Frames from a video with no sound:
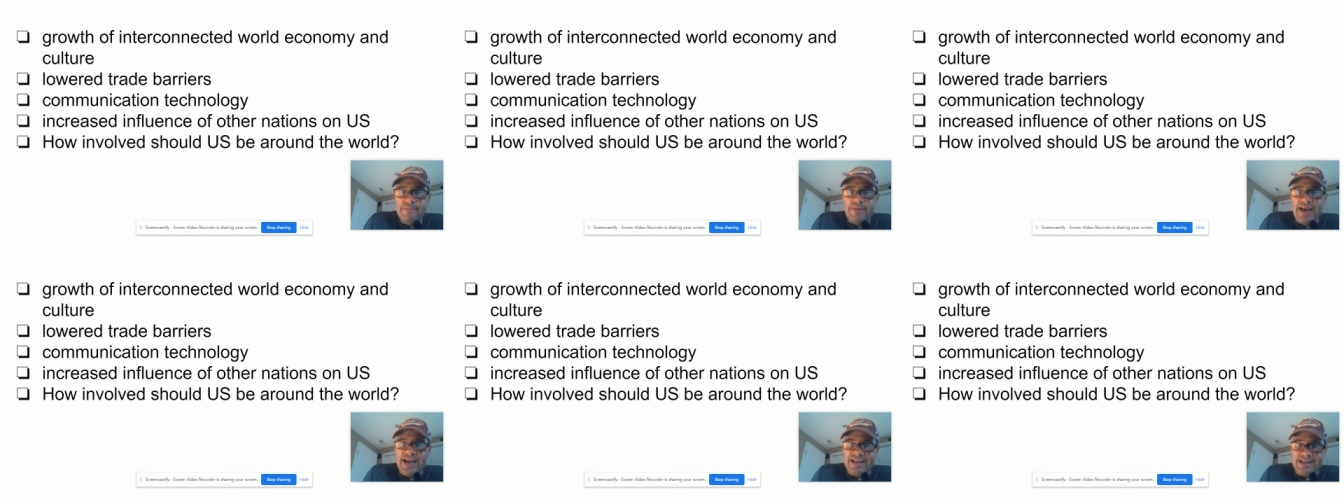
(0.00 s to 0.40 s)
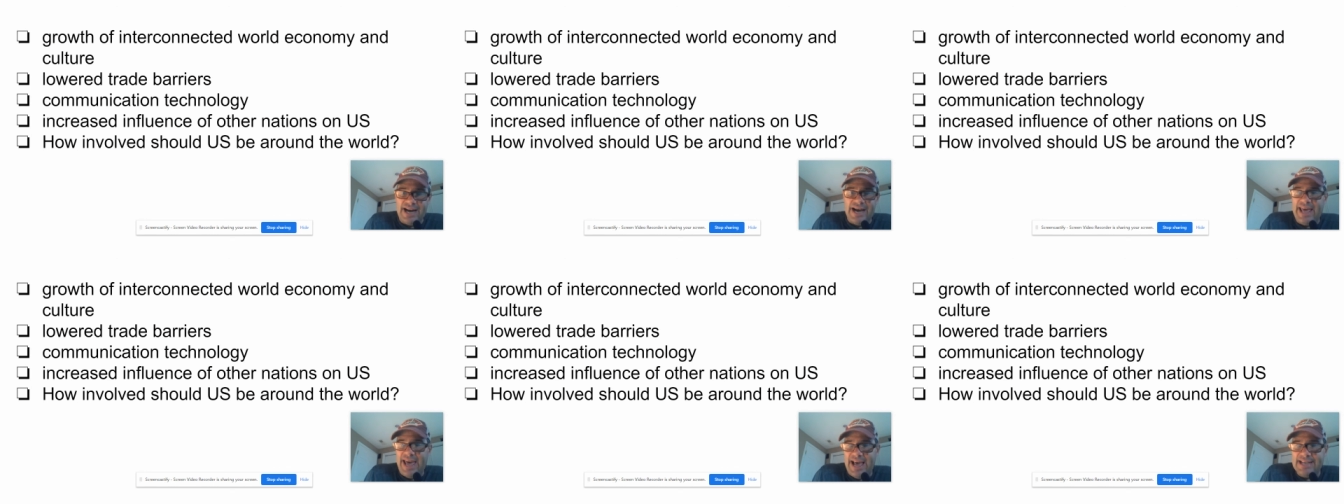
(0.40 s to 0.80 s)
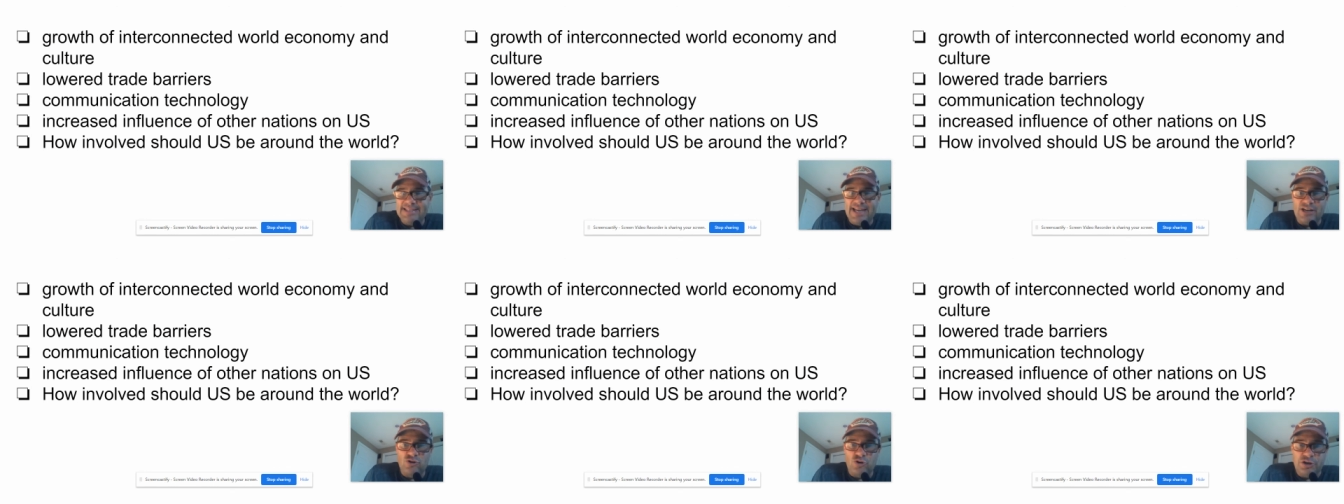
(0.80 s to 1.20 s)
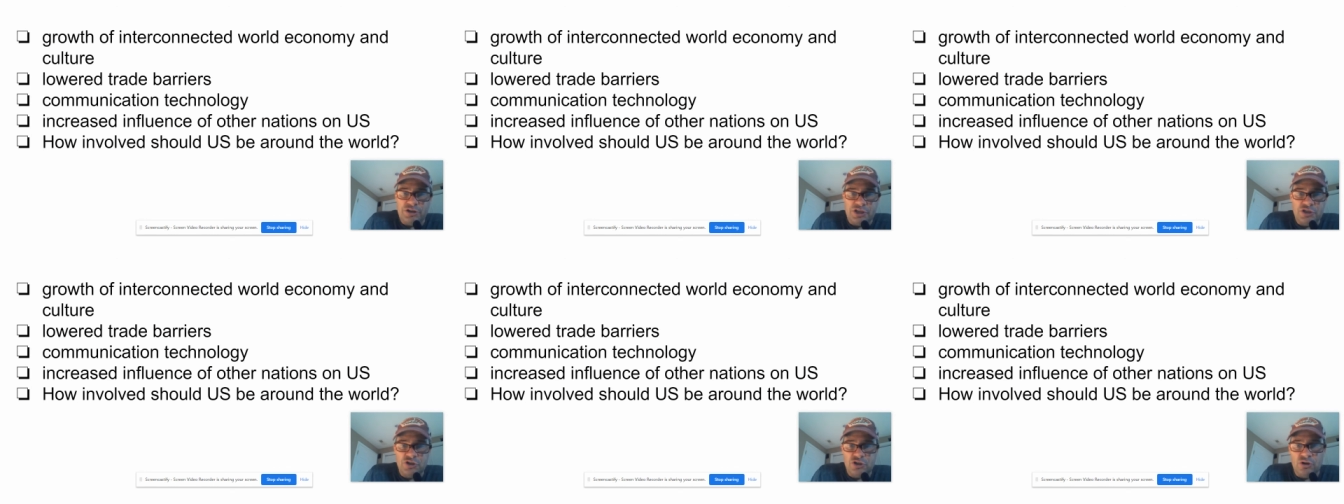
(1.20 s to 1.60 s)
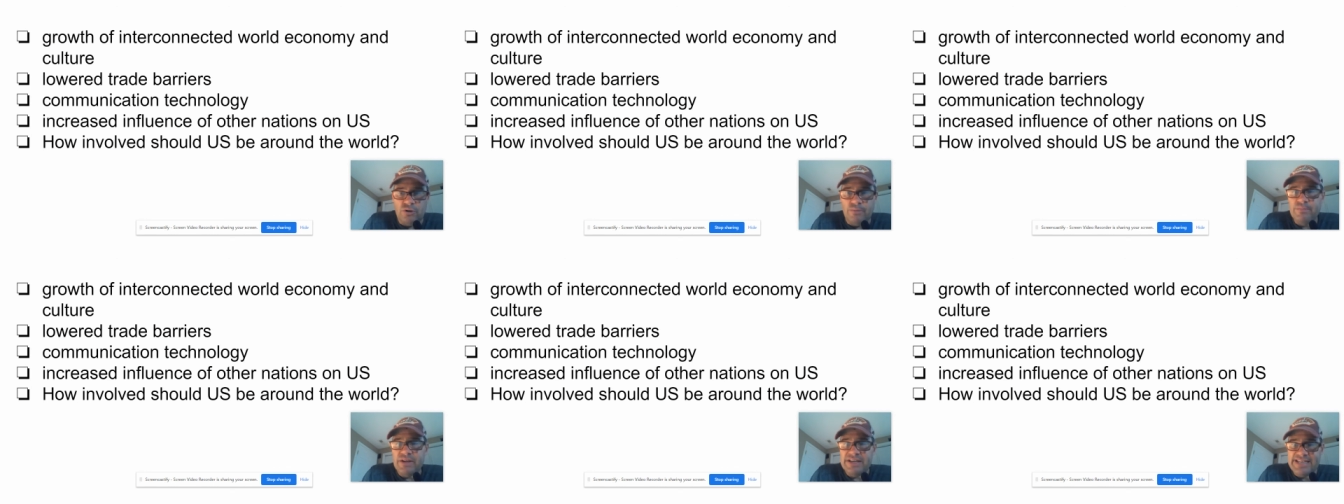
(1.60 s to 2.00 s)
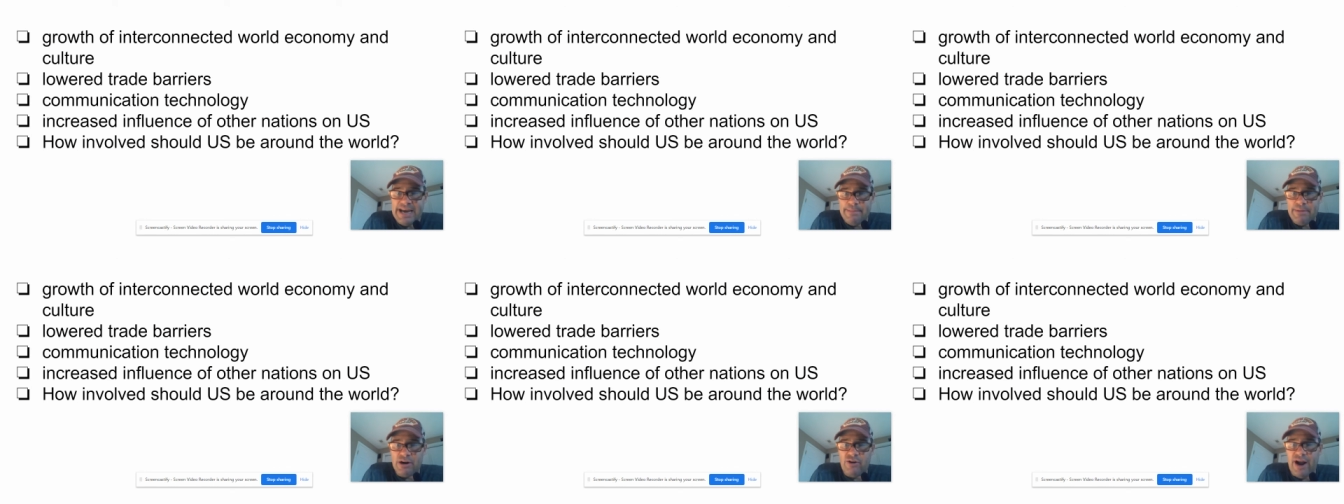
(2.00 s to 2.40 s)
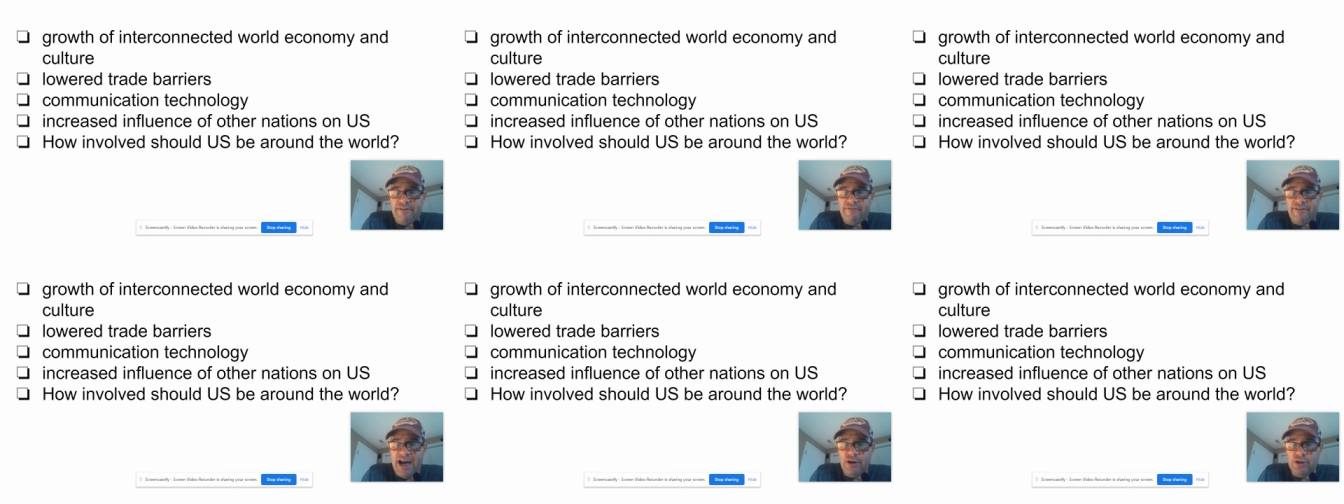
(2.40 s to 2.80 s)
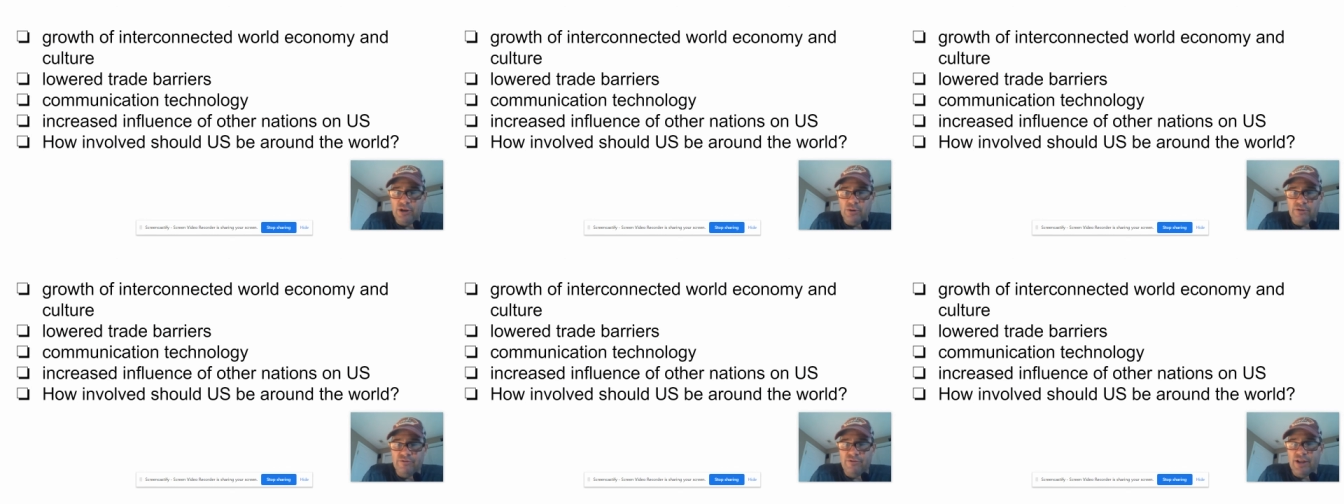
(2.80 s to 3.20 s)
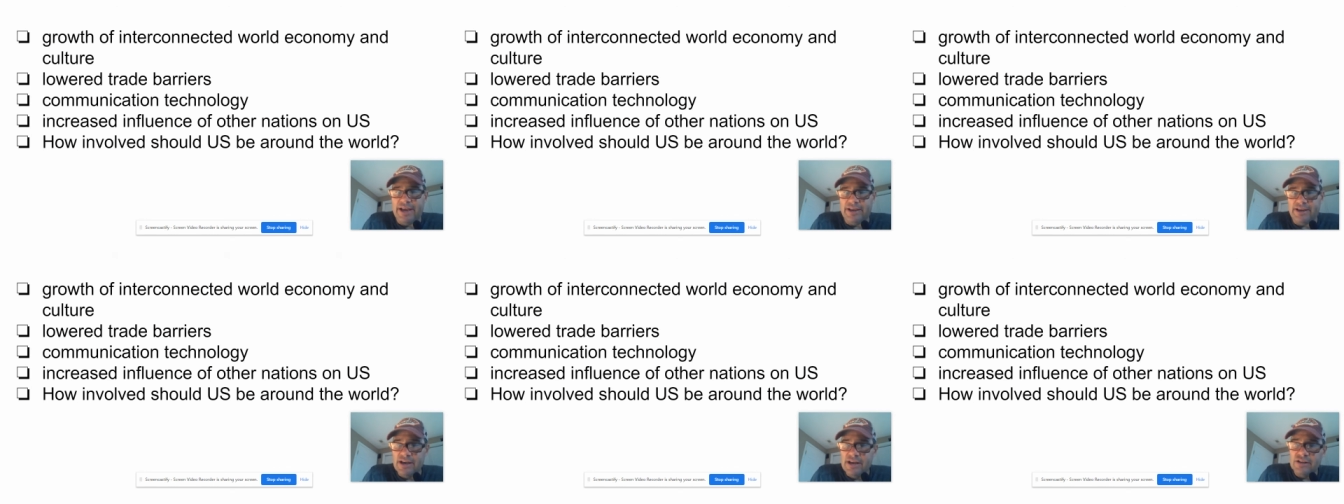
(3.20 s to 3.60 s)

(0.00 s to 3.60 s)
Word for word: ha- kind of has that traditional Democrat value of like